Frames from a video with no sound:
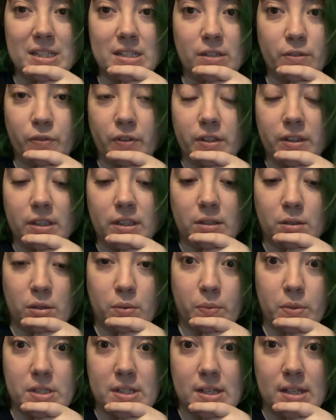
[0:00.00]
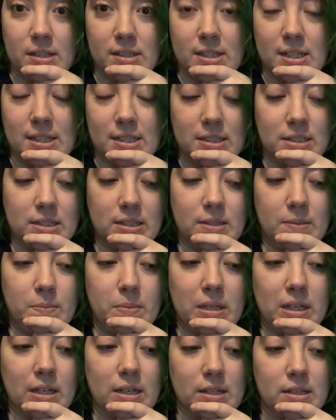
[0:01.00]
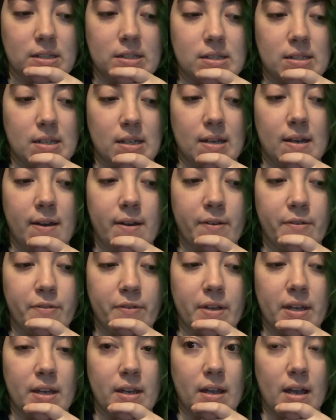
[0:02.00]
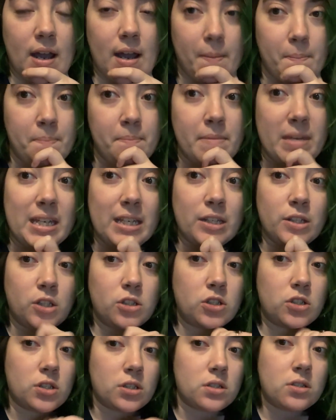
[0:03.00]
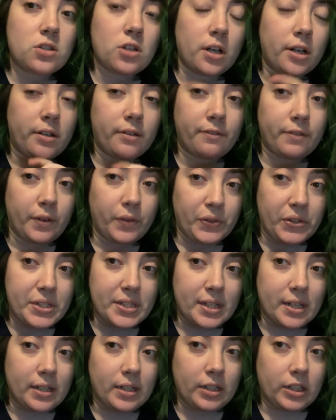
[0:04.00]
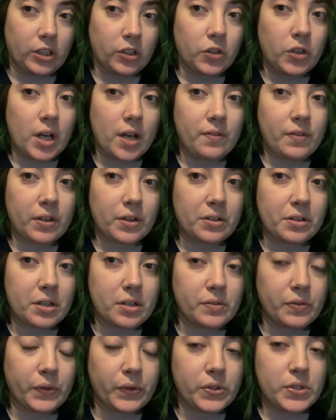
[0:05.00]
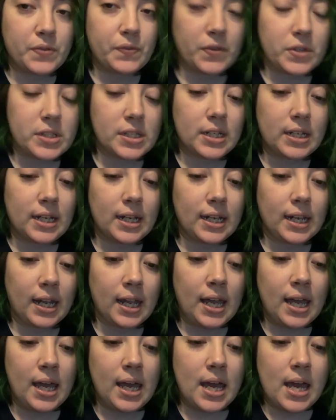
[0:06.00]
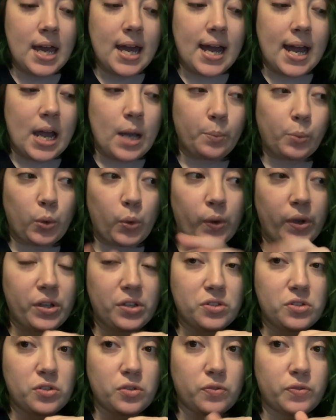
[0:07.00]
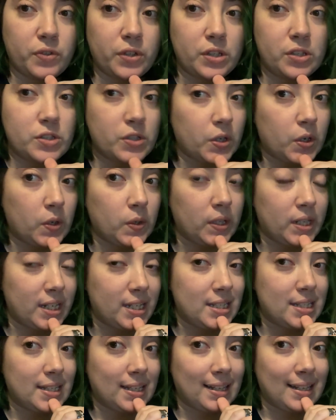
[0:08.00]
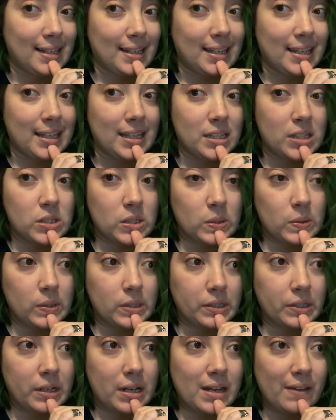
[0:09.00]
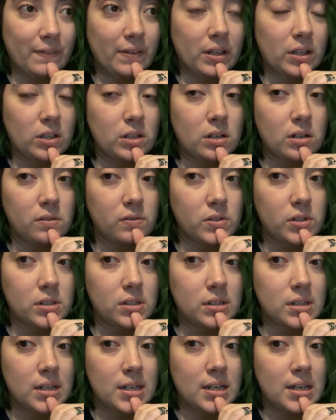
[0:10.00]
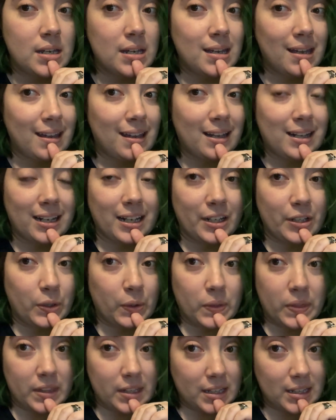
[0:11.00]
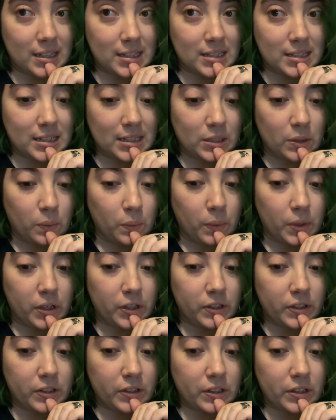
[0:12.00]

different than it was intended because of me just trying to focus on graphic novels for today. I'm going to feed scroll until I get to a graphic novel, and I don't think it's gonna work.